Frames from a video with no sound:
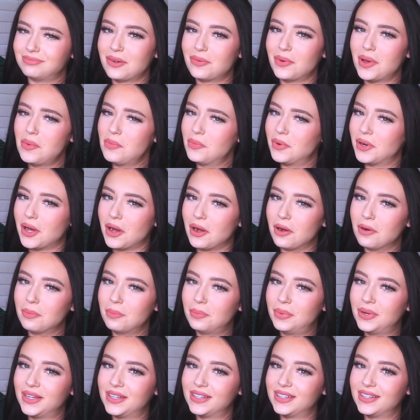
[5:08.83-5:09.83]
One would
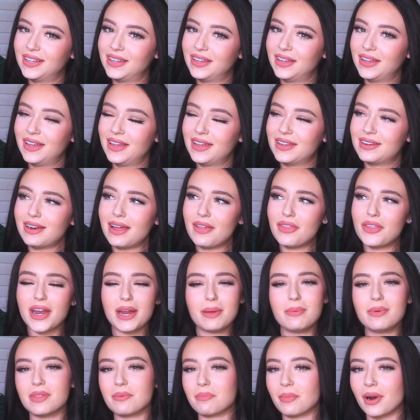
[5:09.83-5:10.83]
hope. Not that
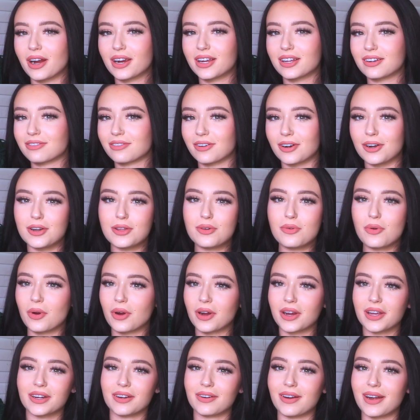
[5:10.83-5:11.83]
I'm in the market for a new
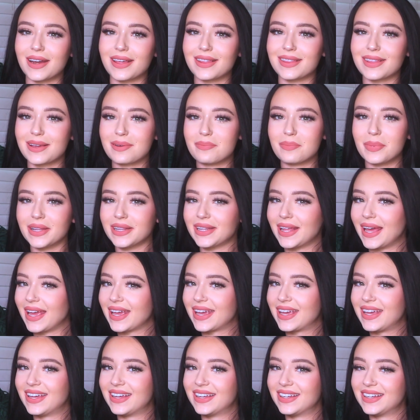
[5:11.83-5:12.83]
organ or anything, but,
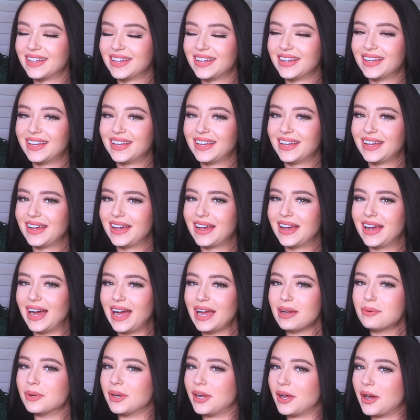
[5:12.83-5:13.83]
like,
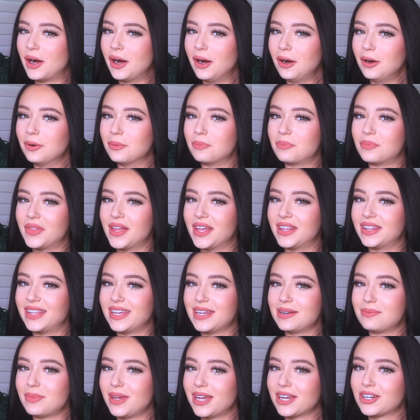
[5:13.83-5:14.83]
I would hope that
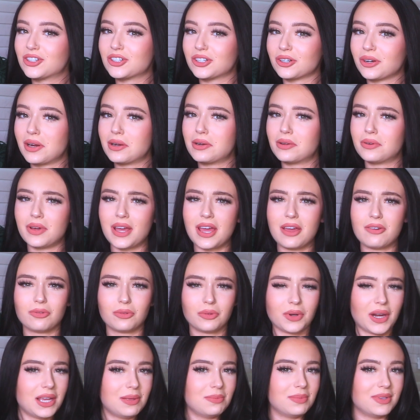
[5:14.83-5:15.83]
they'd make sure I don't
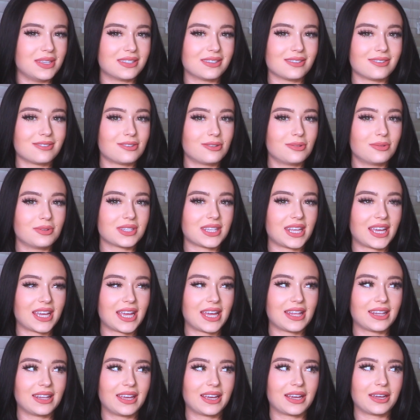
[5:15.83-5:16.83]
have rabies as soon as I
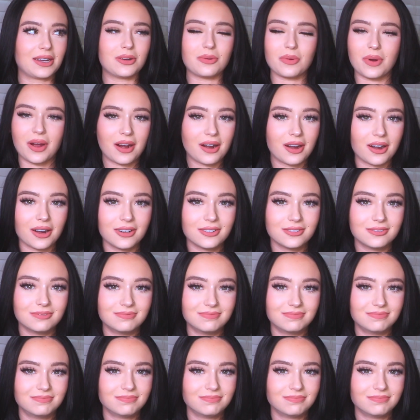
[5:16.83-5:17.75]
get, like, a new heart.